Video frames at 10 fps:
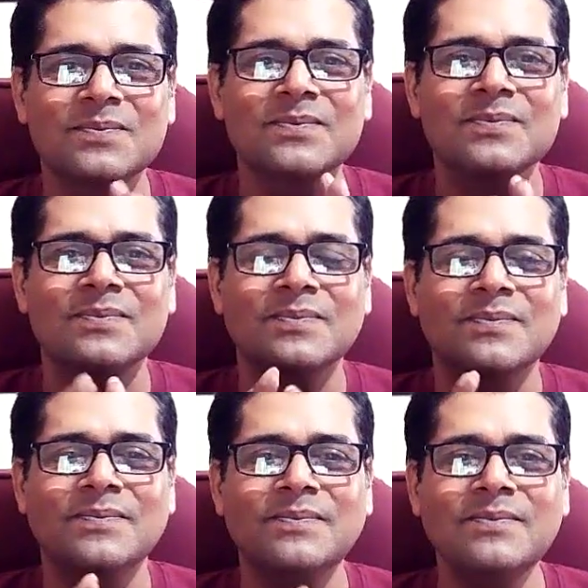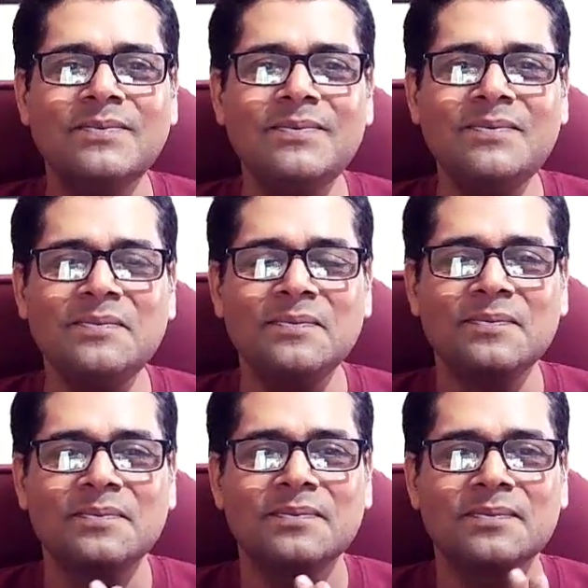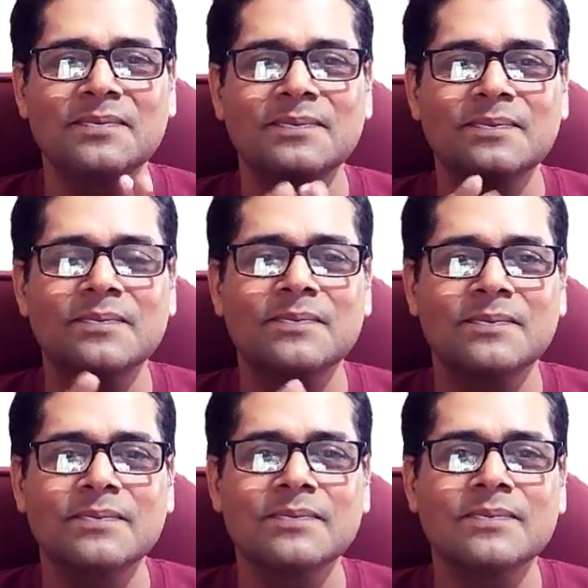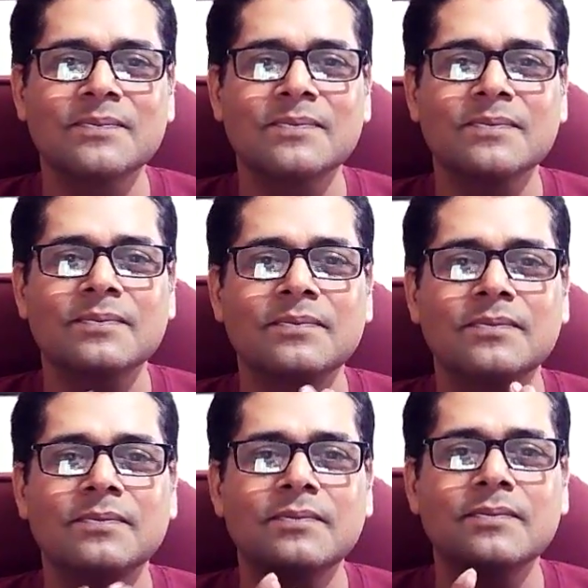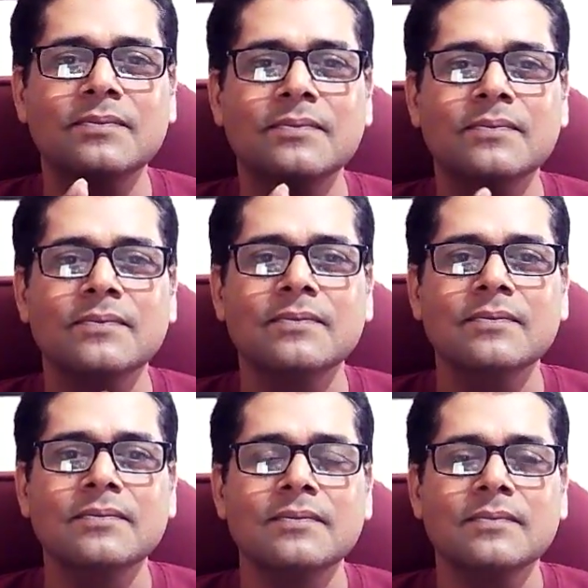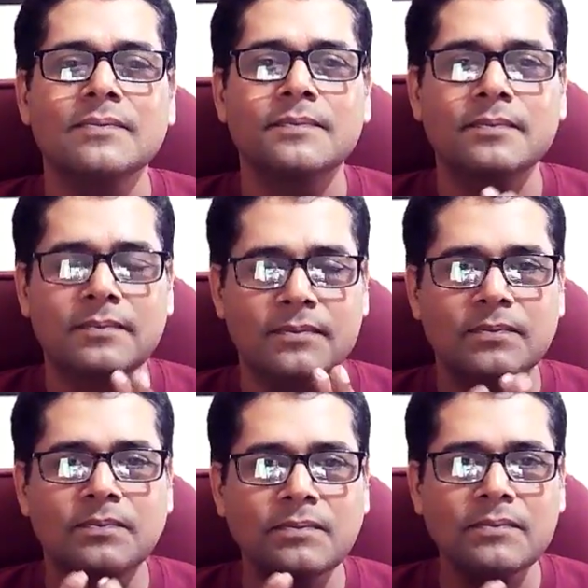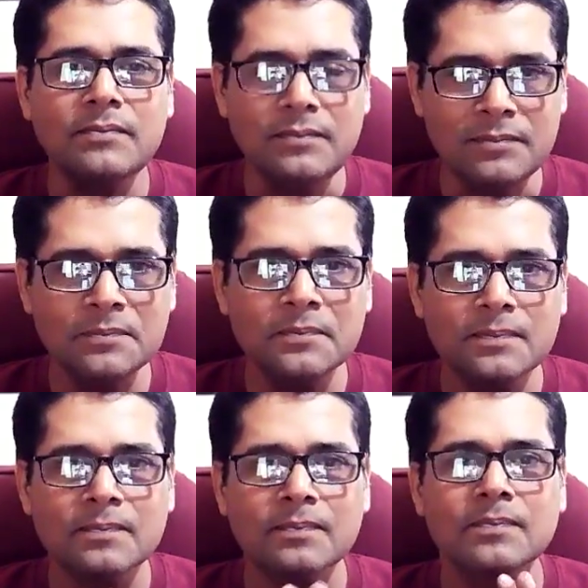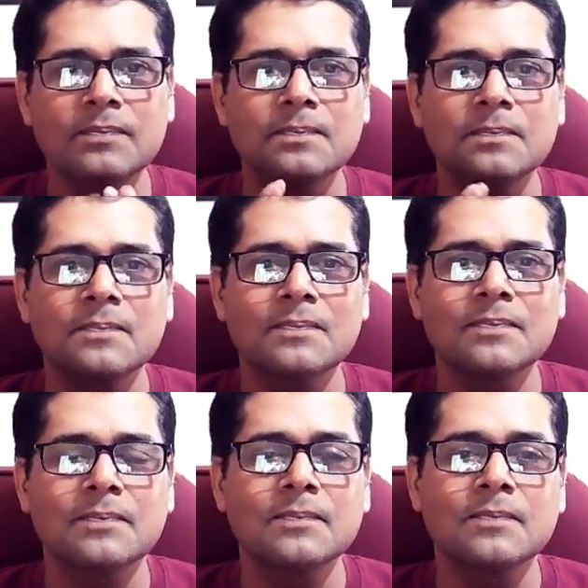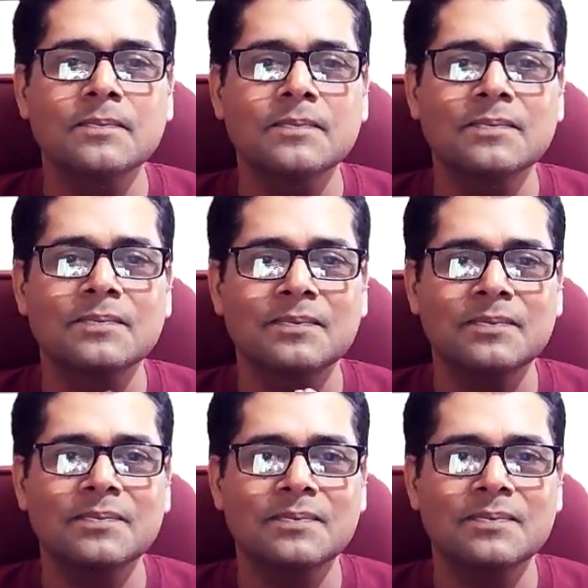No words are spoken by the person on screen.